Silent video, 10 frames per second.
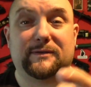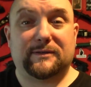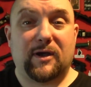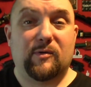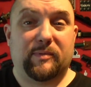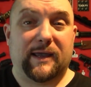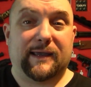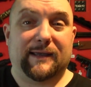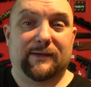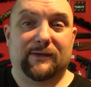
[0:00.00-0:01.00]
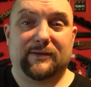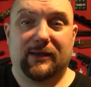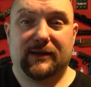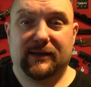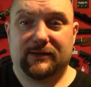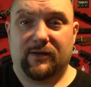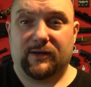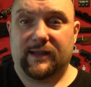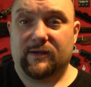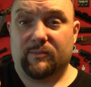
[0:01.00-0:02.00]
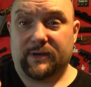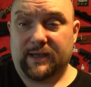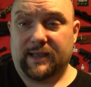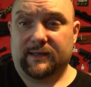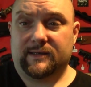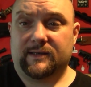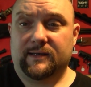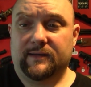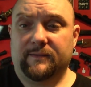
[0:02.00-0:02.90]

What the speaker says: so big, it looks like it's not legal, but it is.